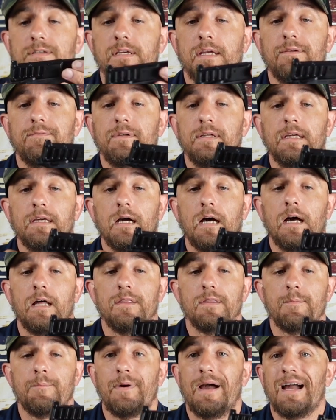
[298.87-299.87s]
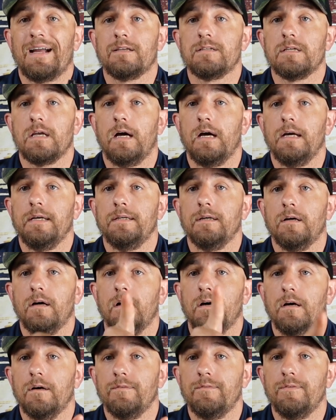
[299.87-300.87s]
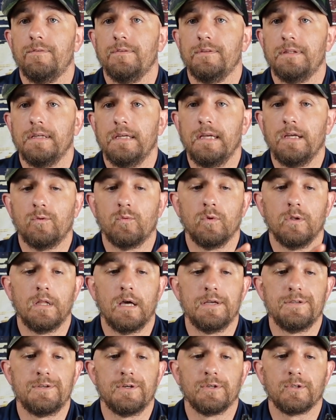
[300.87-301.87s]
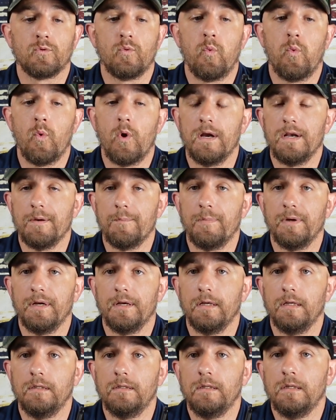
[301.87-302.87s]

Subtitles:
safety on the backside of the Equalizer quite a bit,